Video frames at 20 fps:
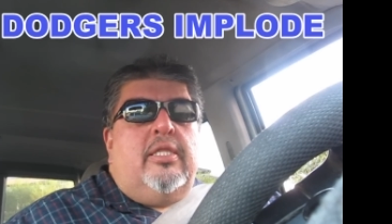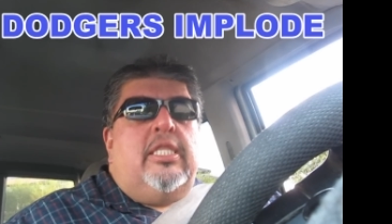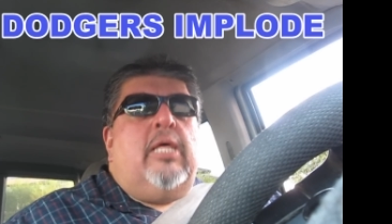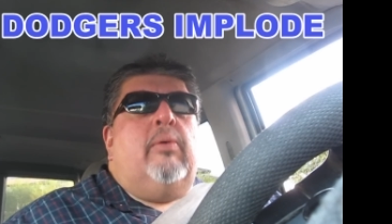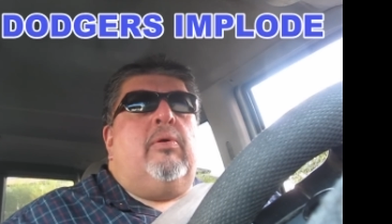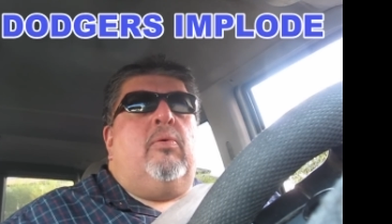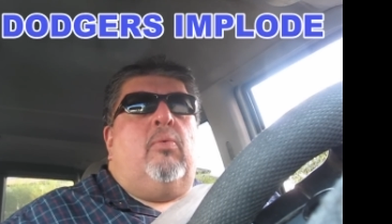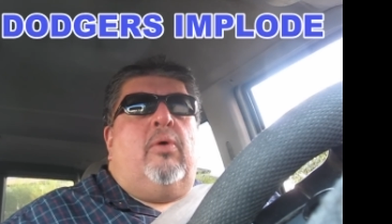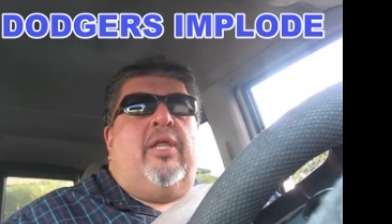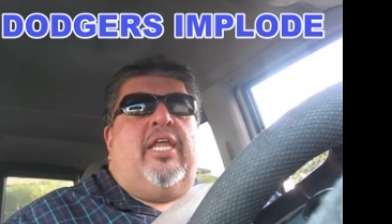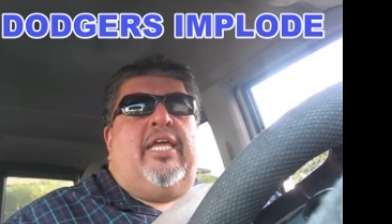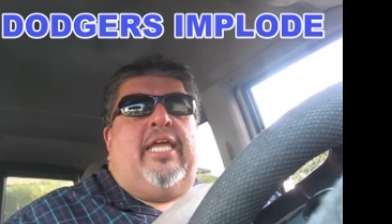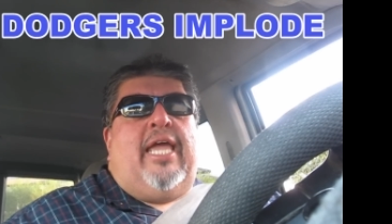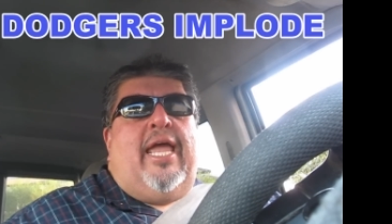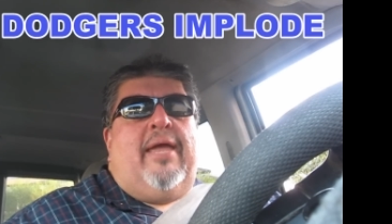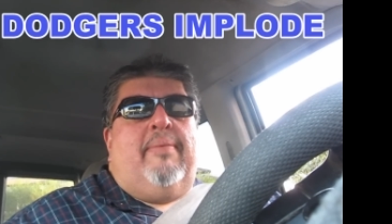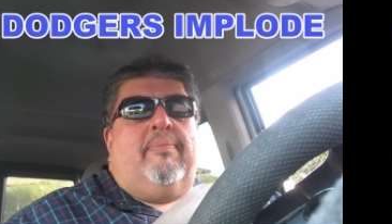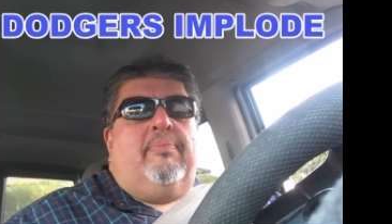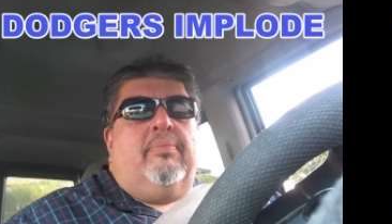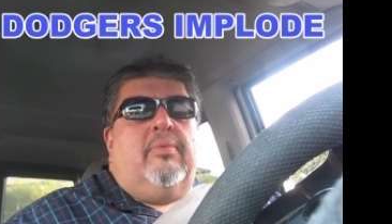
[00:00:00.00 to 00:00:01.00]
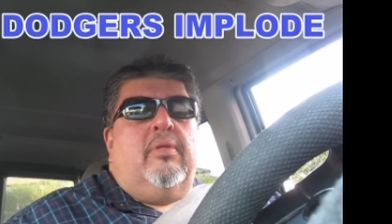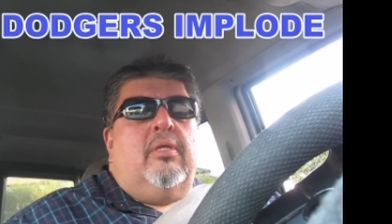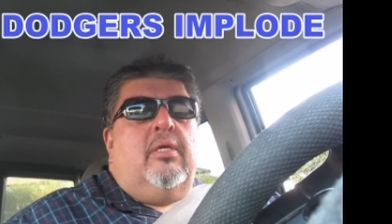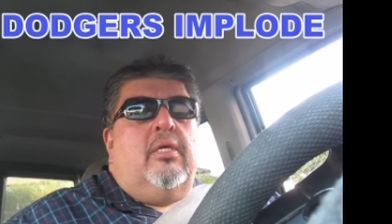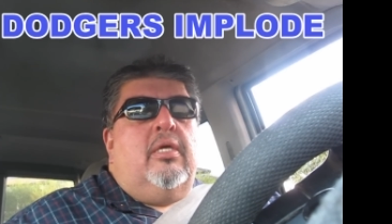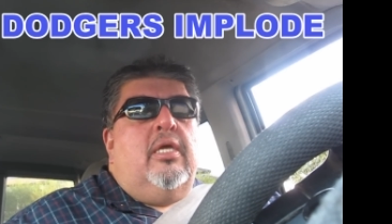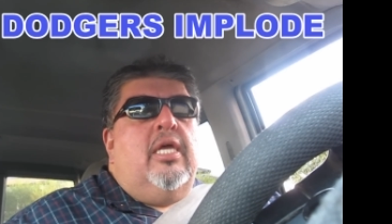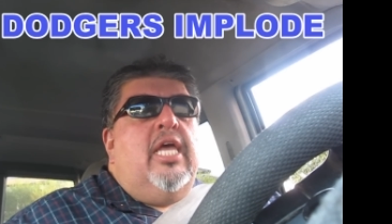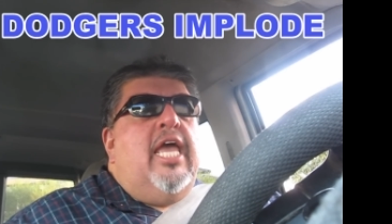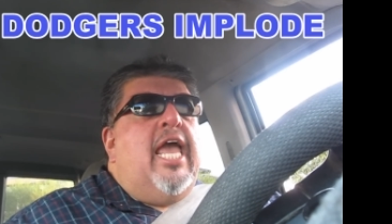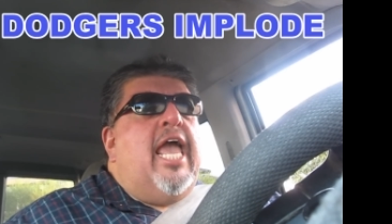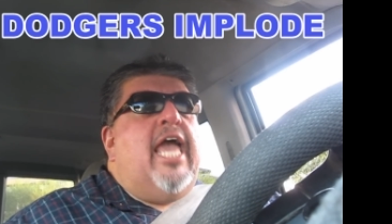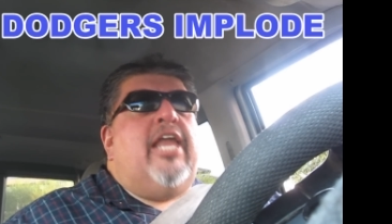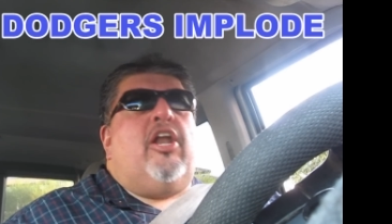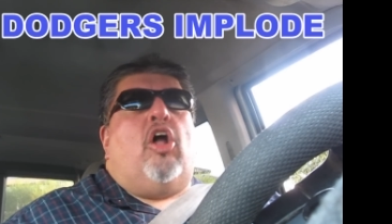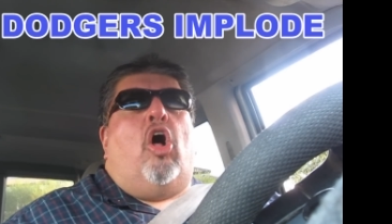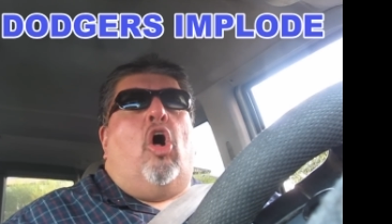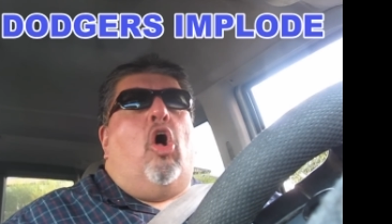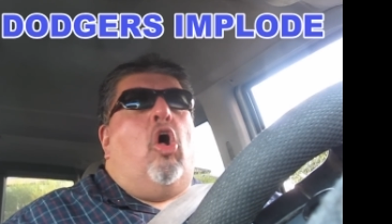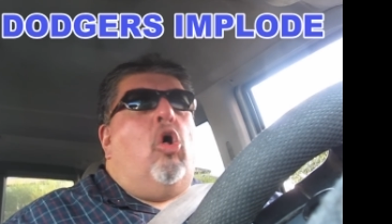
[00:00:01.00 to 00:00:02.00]
Then we won a game.
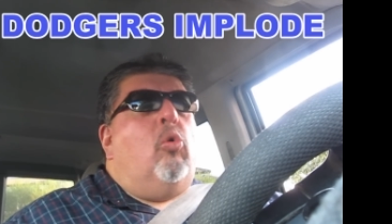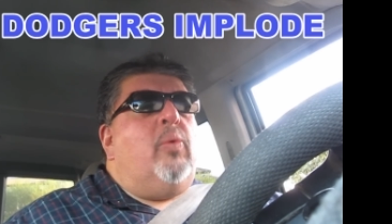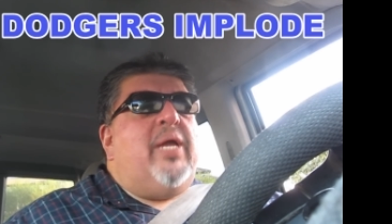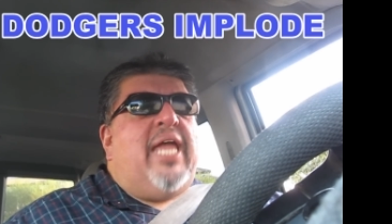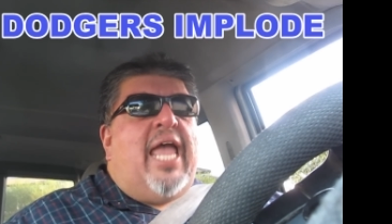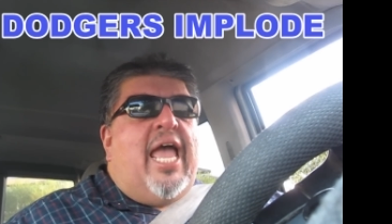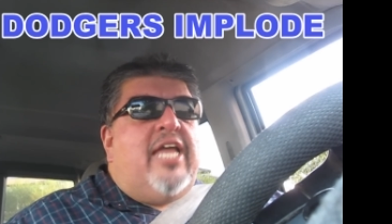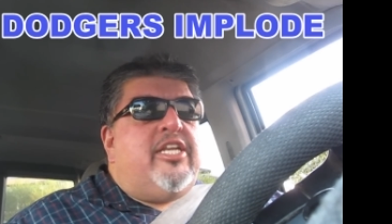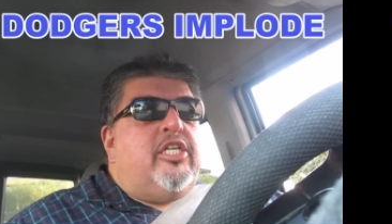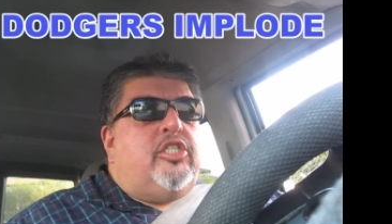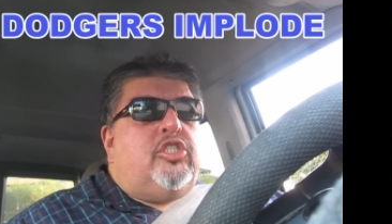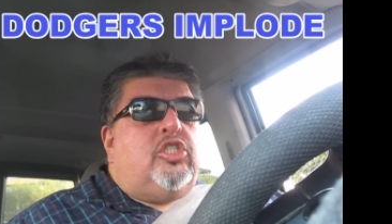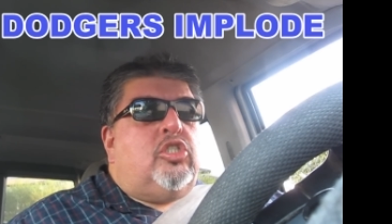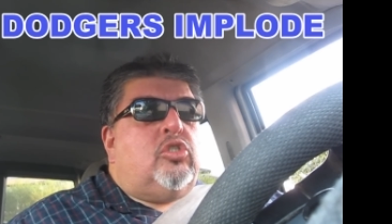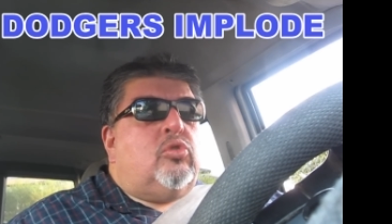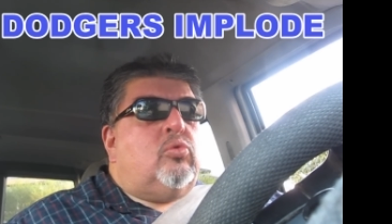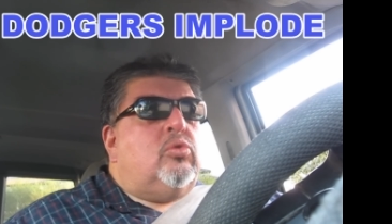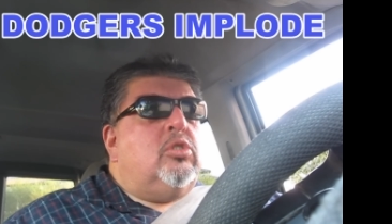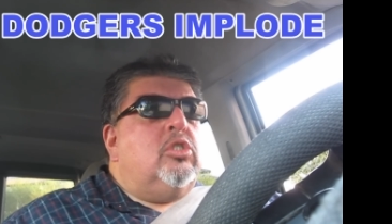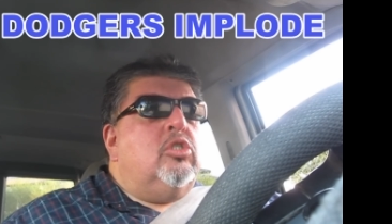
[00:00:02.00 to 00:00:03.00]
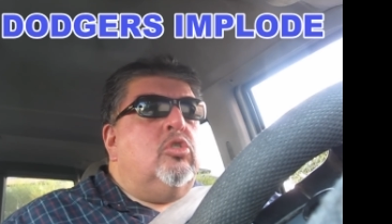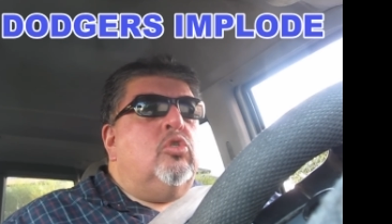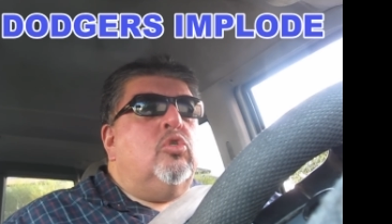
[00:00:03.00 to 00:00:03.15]
And all we had to do,